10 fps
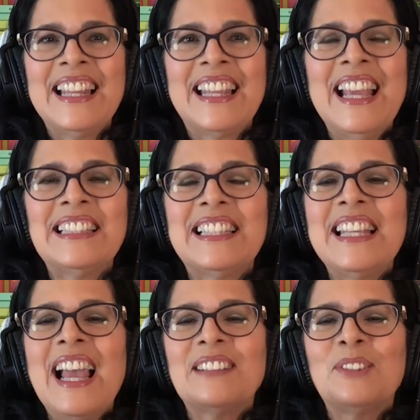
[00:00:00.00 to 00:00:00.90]
gets
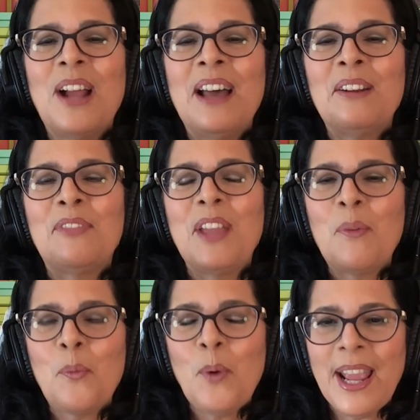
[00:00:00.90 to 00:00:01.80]
the actor out of their
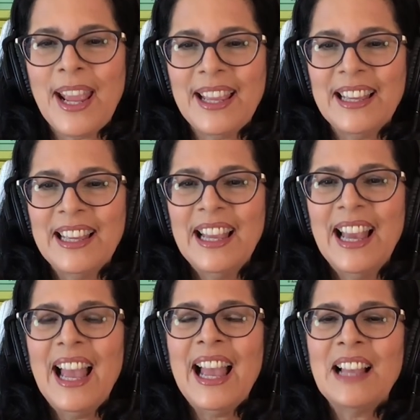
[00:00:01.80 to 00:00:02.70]
way.
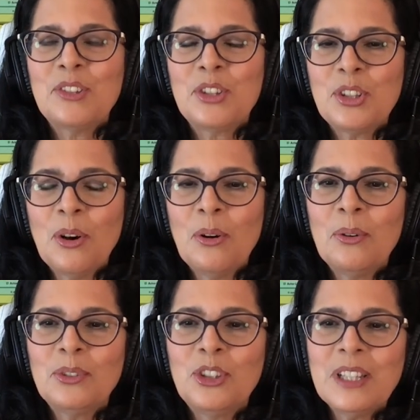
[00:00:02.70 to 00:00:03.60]
And
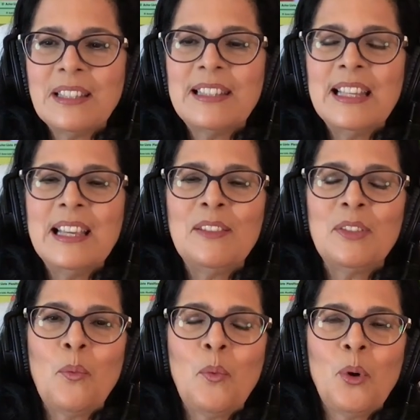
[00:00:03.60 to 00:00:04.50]
so just
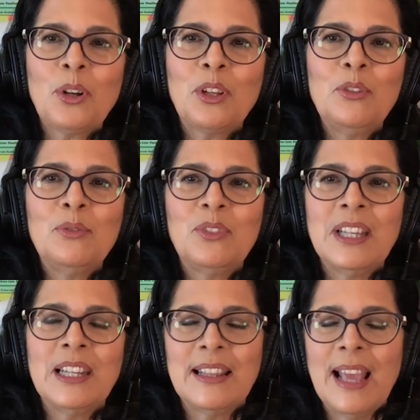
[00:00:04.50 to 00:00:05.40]
seeing the work you
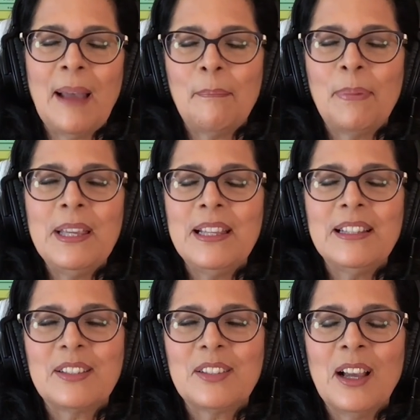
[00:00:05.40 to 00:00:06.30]
did in that
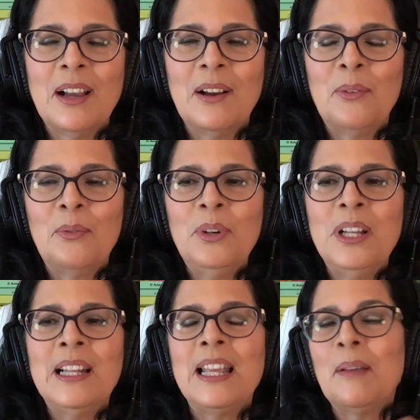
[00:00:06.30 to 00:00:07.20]
piece
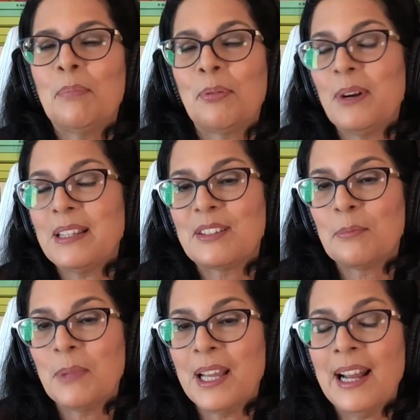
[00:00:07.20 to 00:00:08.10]
really
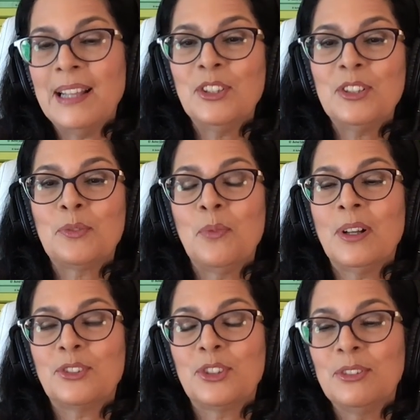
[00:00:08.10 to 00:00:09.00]
impressed me. And I just
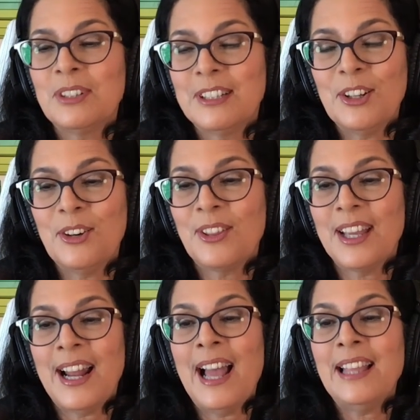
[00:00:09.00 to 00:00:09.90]
want you to know
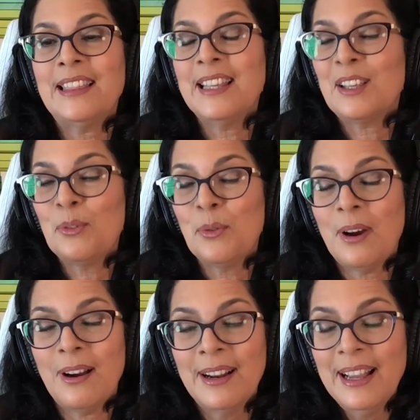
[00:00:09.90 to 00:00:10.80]
that I think you
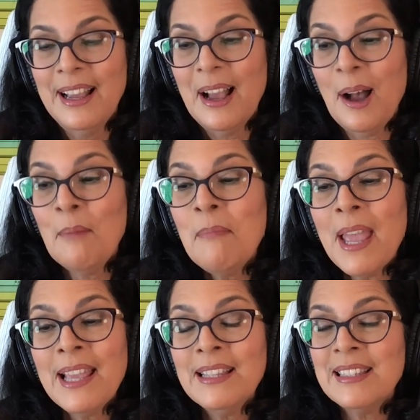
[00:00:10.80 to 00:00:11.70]
are
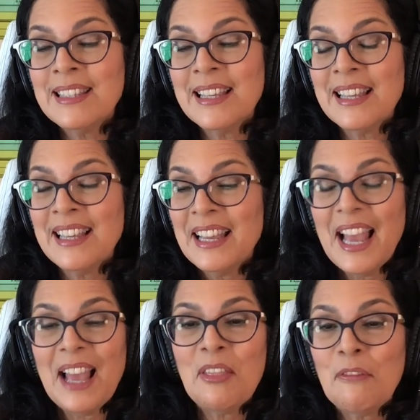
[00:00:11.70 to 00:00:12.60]
amazing.
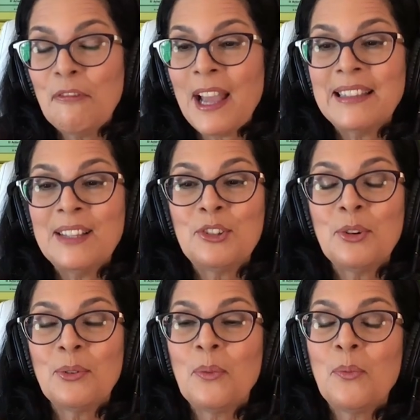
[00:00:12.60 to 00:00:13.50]
And the fact that
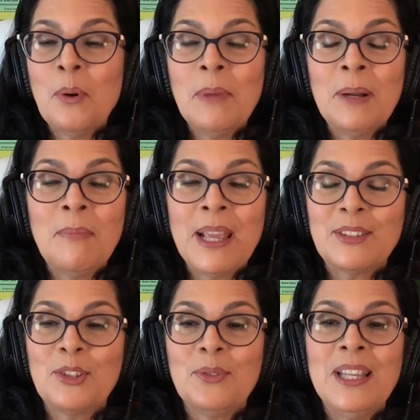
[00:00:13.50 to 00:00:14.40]
you're a woman
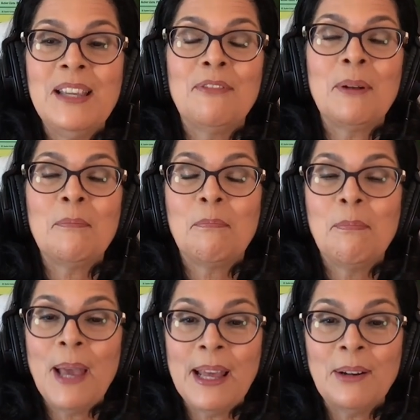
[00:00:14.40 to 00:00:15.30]
makes you even
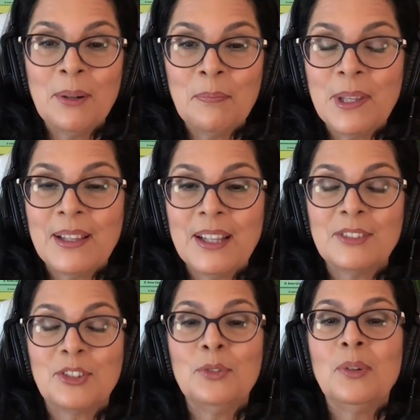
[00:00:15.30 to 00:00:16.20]
better,
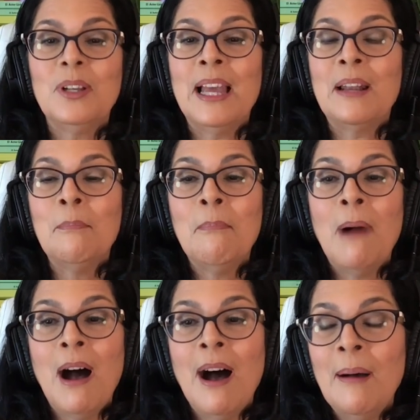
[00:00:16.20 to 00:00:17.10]
because you, and a
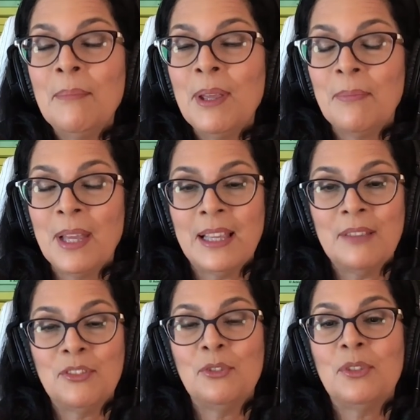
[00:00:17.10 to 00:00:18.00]
mom, it
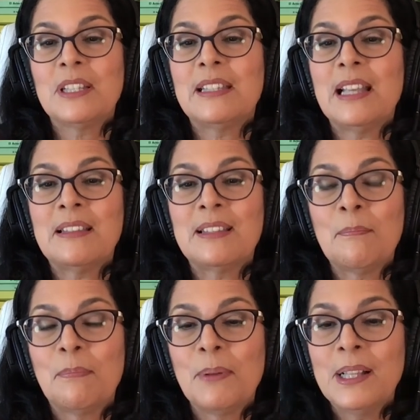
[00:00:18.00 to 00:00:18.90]
gives you the
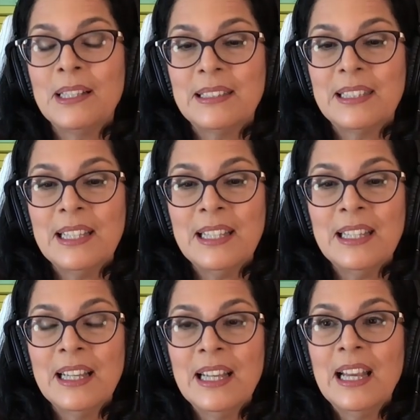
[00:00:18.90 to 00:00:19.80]

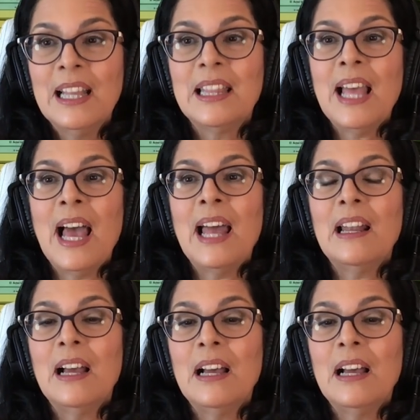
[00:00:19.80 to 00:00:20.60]
sensibility that